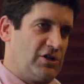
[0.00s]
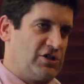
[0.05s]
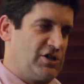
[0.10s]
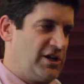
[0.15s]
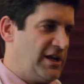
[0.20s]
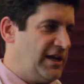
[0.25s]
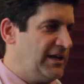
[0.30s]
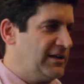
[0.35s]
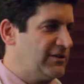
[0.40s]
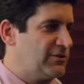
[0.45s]

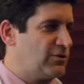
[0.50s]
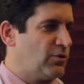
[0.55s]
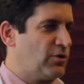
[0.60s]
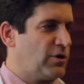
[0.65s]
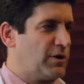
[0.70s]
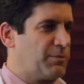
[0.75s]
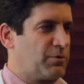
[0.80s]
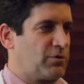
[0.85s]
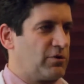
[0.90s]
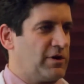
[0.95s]
chain
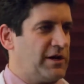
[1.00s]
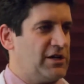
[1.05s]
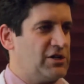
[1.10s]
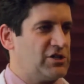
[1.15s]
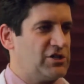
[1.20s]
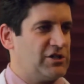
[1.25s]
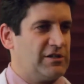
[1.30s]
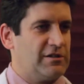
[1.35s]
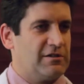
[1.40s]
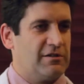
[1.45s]

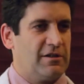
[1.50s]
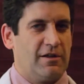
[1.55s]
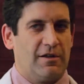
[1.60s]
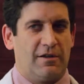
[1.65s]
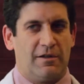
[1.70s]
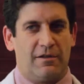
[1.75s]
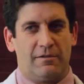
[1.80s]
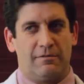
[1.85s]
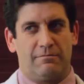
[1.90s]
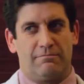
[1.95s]
corporation
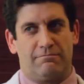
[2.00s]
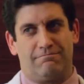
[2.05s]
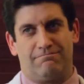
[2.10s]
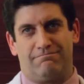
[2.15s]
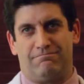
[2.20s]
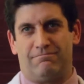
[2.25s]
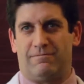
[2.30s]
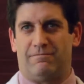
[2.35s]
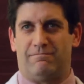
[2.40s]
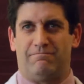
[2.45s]

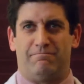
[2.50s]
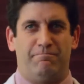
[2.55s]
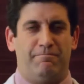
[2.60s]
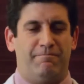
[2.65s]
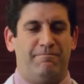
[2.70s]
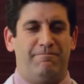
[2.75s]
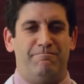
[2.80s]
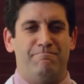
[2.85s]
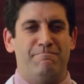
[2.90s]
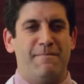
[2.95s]

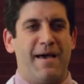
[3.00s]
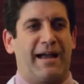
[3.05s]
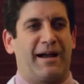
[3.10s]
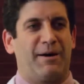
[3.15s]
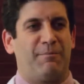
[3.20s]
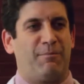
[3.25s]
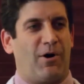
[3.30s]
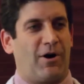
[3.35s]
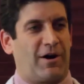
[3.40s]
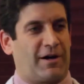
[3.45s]

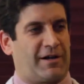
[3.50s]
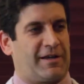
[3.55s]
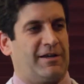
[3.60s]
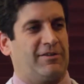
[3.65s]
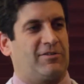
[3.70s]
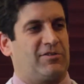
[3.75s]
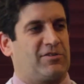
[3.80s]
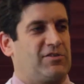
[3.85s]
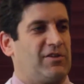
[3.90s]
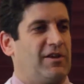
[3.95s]
mega
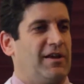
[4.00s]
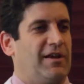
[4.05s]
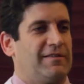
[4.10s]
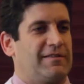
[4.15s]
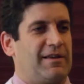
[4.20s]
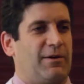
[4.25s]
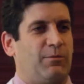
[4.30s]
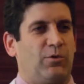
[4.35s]
markets that